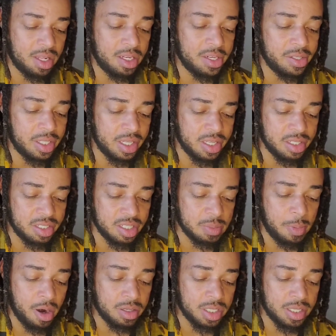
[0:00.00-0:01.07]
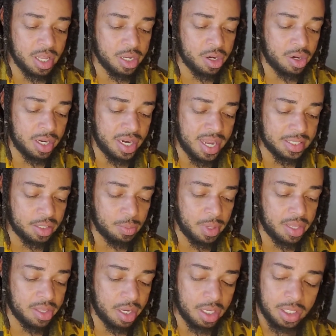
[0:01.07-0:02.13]
Clearly, there's this person that you're connecting
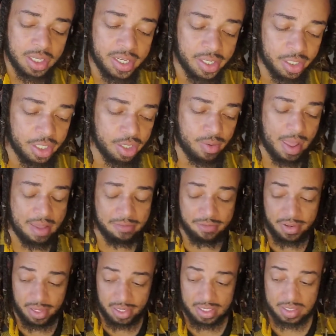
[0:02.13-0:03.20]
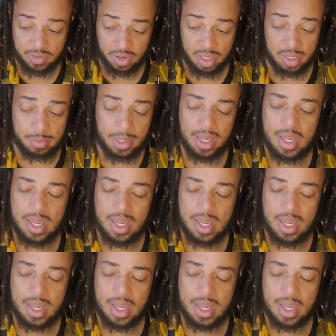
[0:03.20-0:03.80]
with, and clearly you have feelings for them.